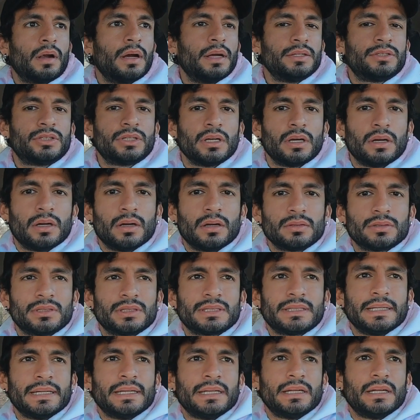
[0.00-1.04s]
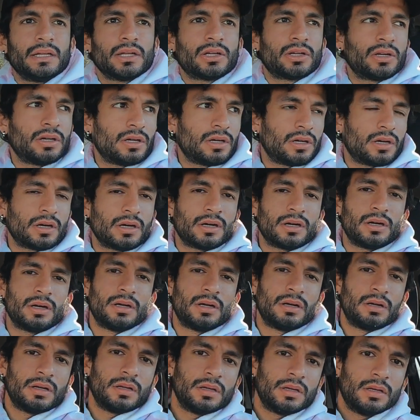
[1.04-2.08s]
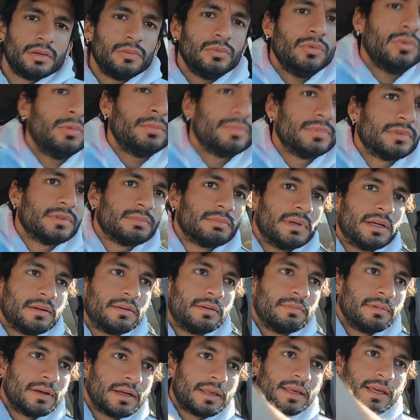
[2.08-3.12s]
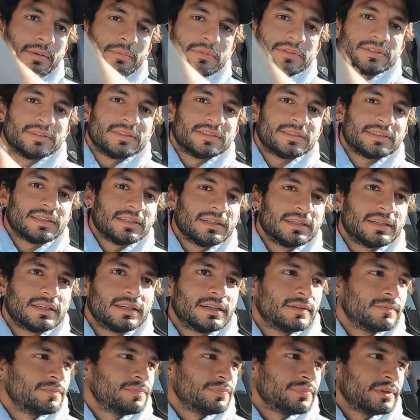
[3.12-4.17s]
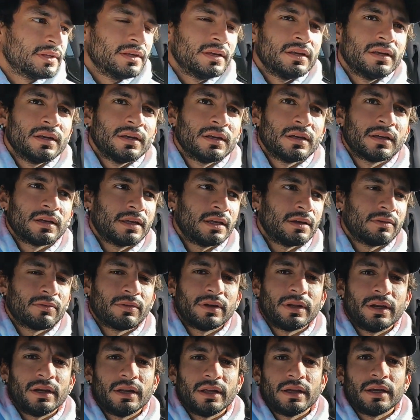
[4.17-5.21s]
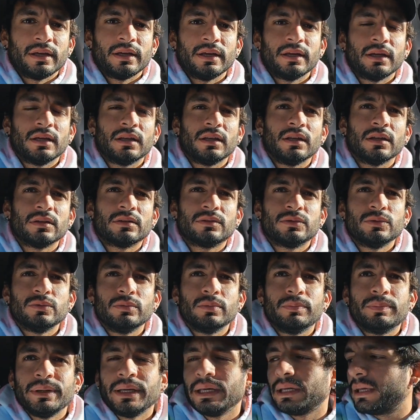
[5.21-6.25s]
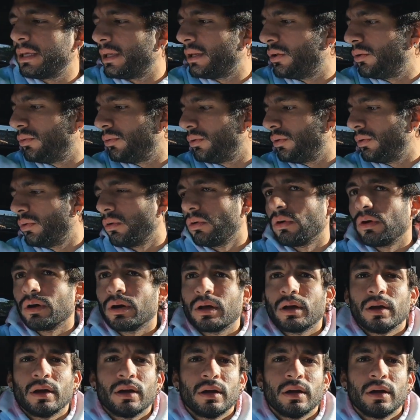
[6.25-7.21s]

Bradshaw, just getting in the car. my camera's just slid. Getting ready to head to Beacon, New York